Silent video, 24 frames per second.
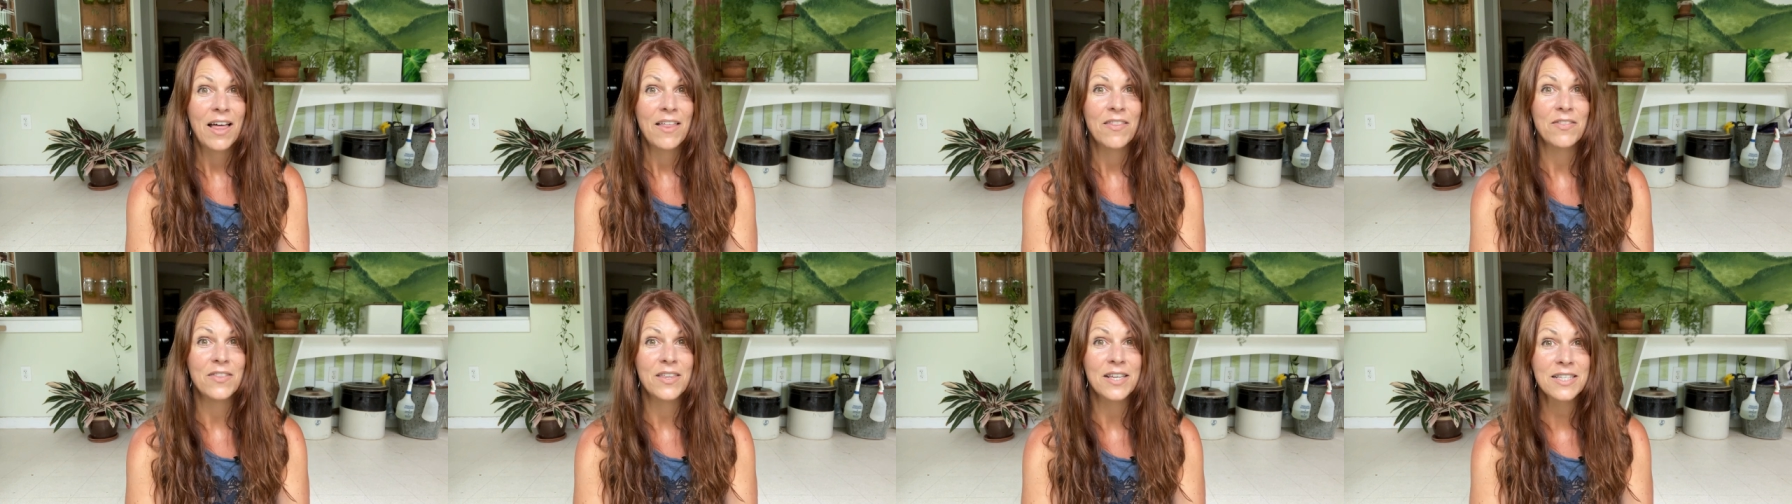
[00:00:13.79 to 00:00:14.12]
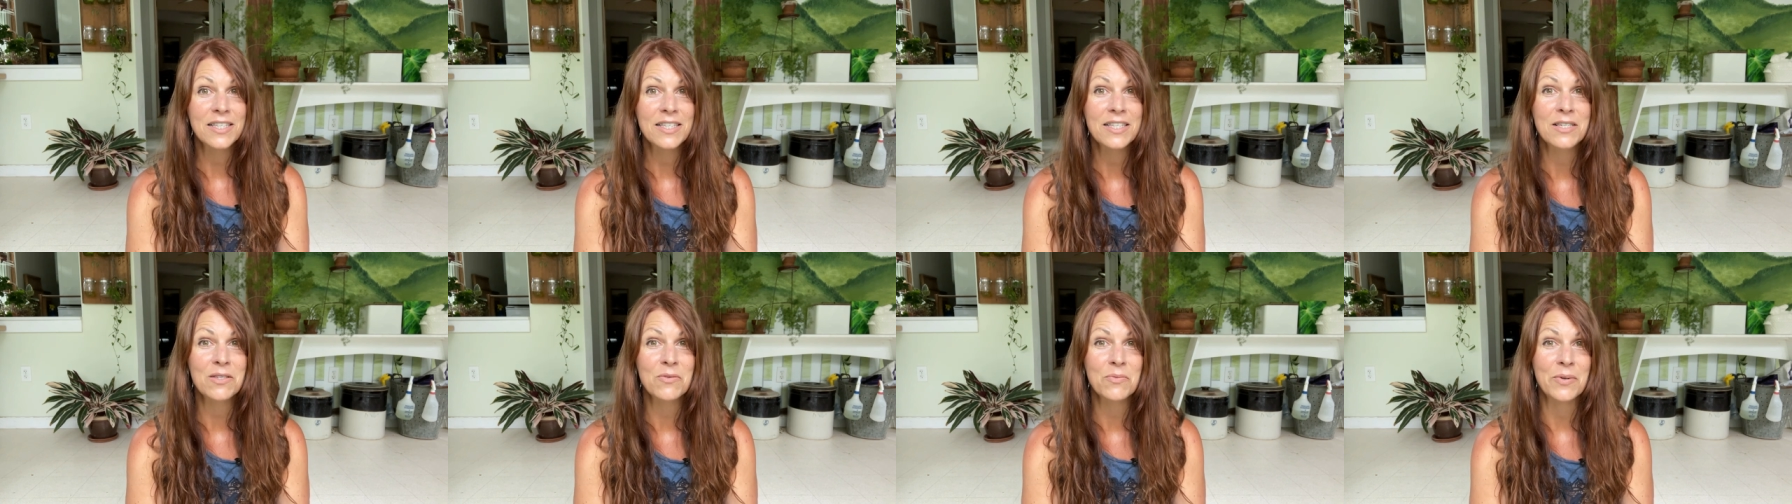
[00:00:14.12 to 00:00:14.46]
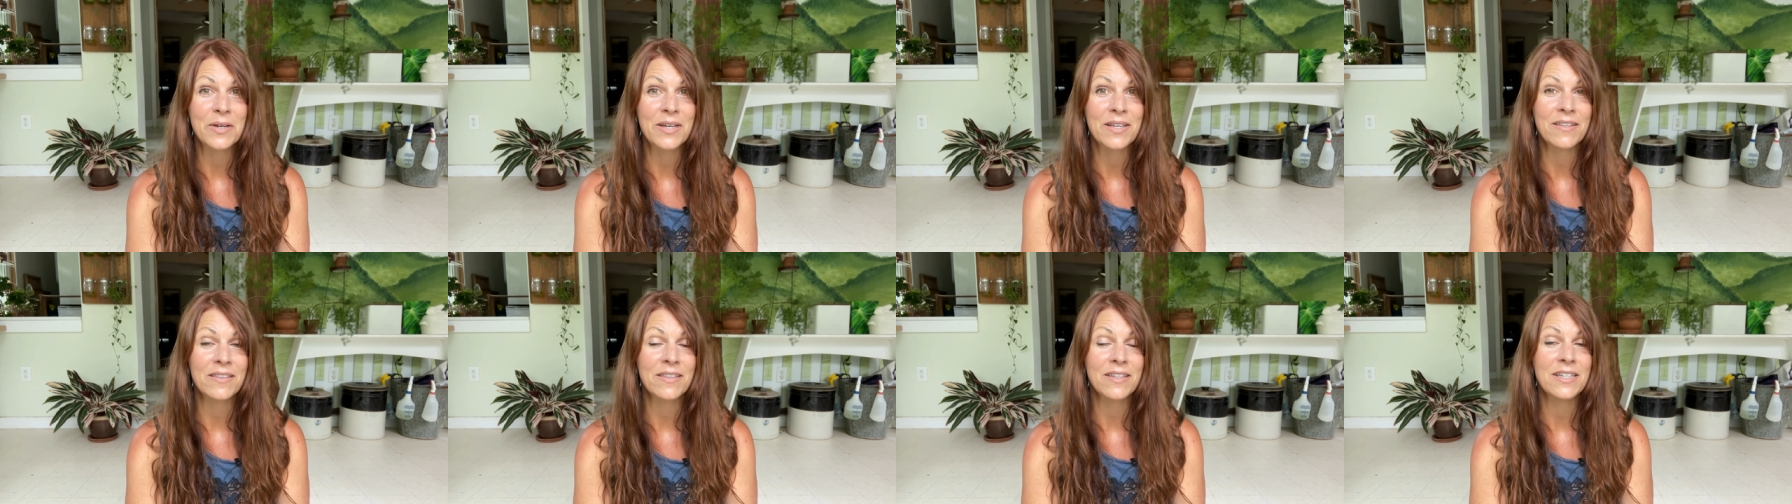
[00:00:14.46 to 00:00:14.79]
This is
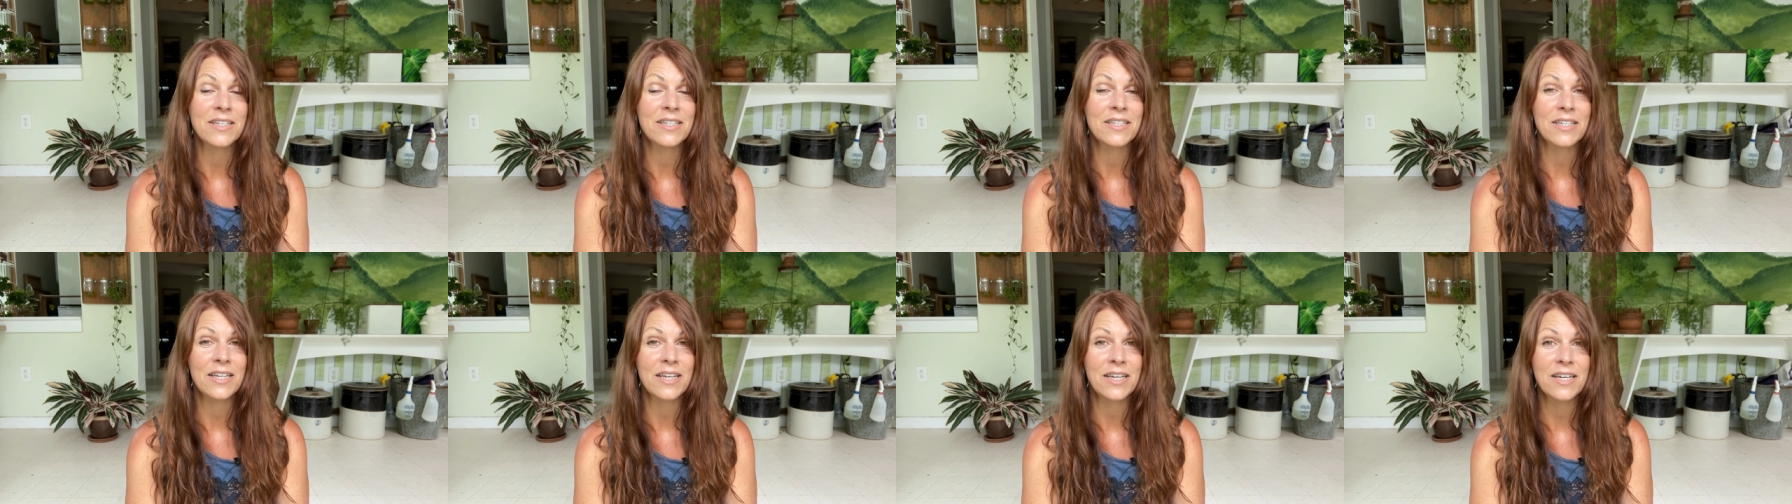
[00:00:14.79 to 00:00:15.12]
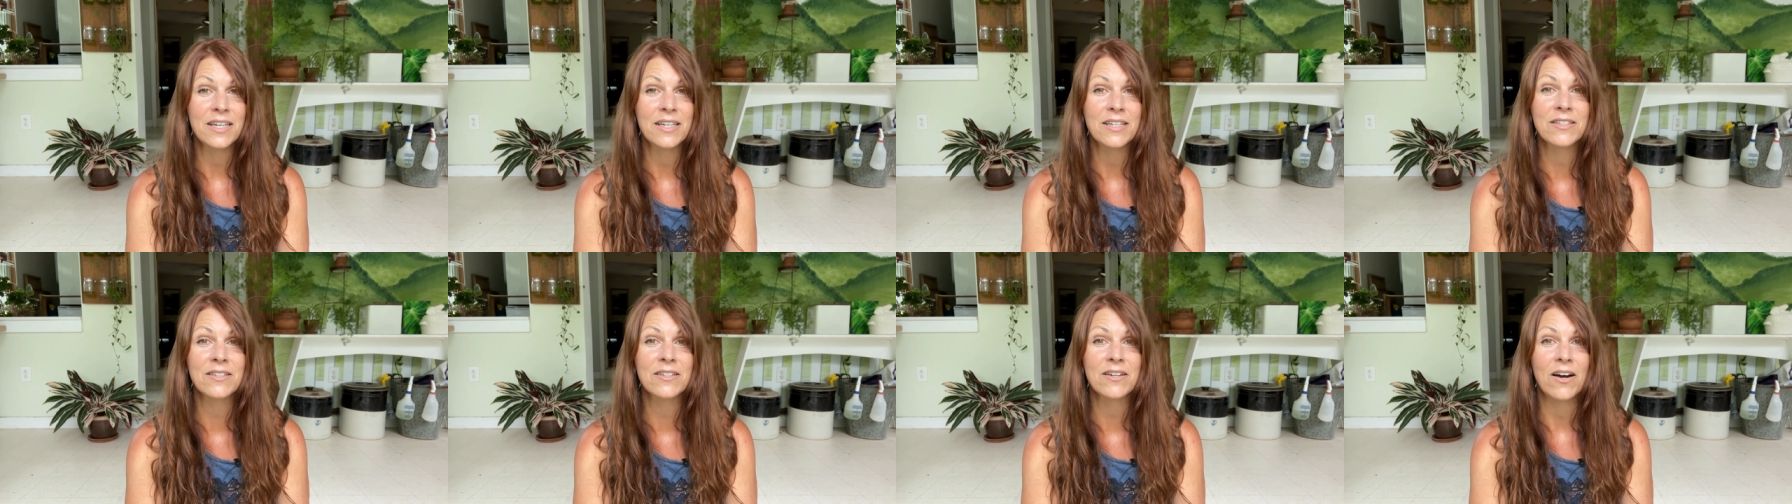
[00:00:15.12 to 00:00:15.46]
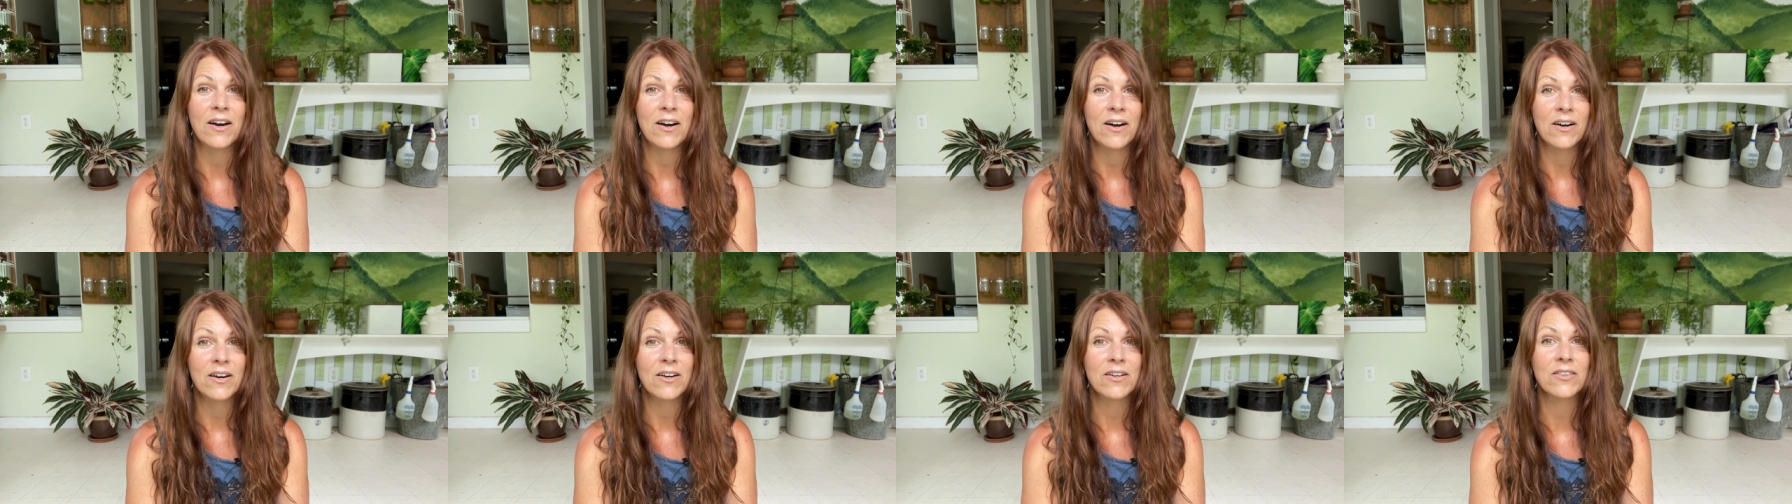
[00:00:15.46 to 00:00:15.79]
when the days
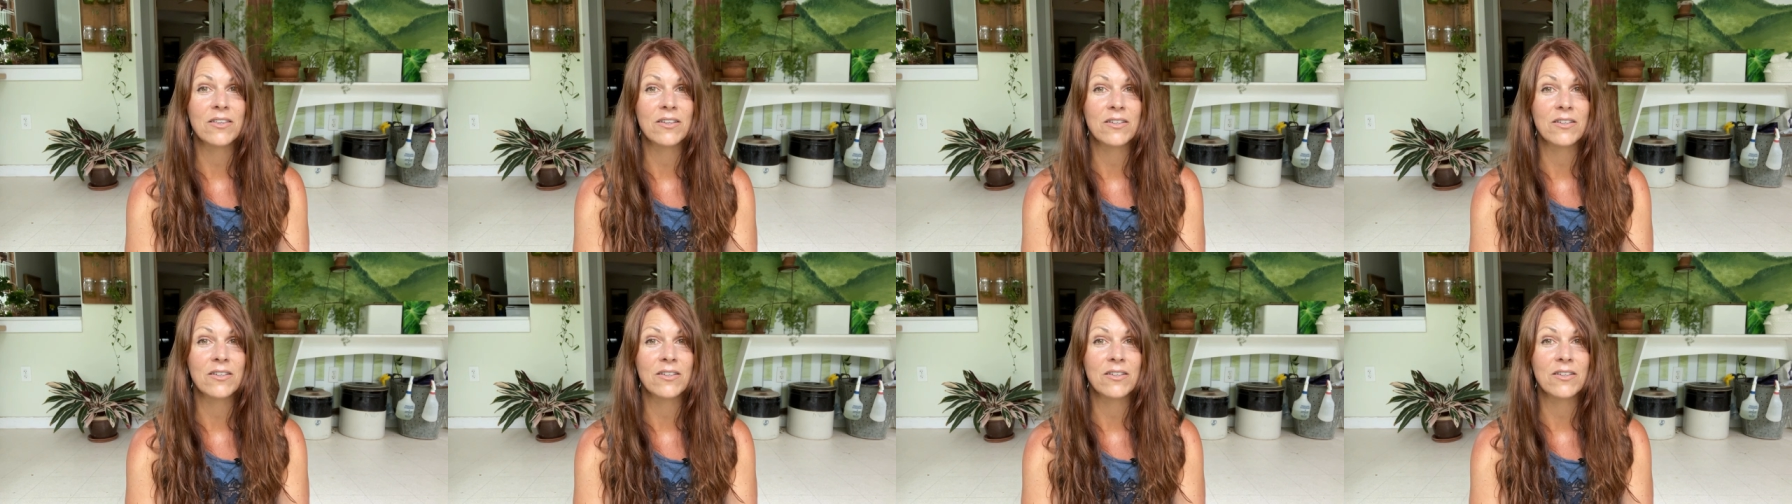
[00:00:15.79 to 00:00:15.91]
are